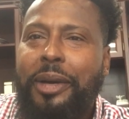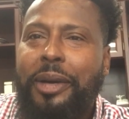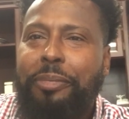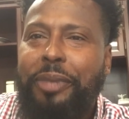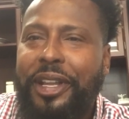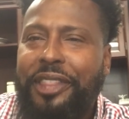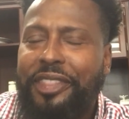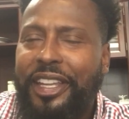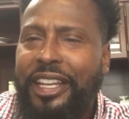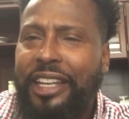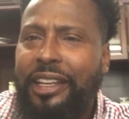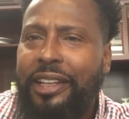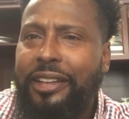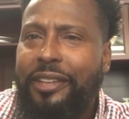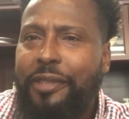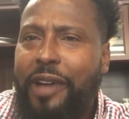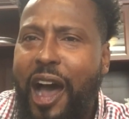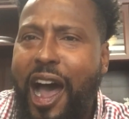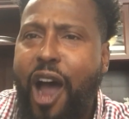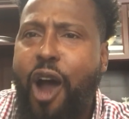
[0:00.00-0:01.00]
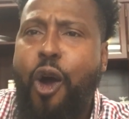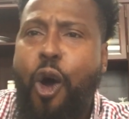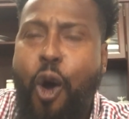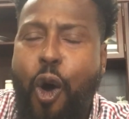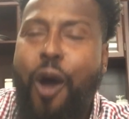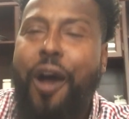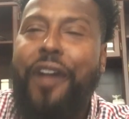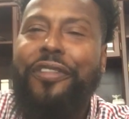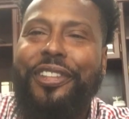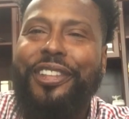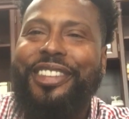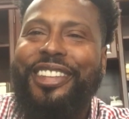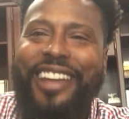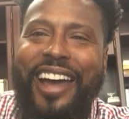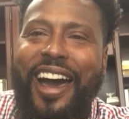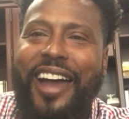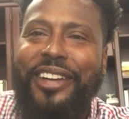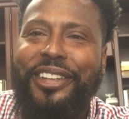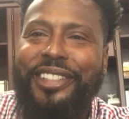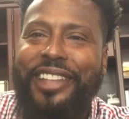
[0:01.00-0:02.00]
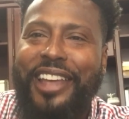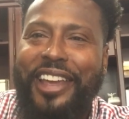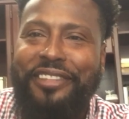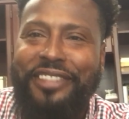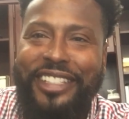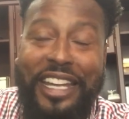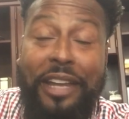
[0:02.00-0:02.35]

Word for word: But the Harvard scholars have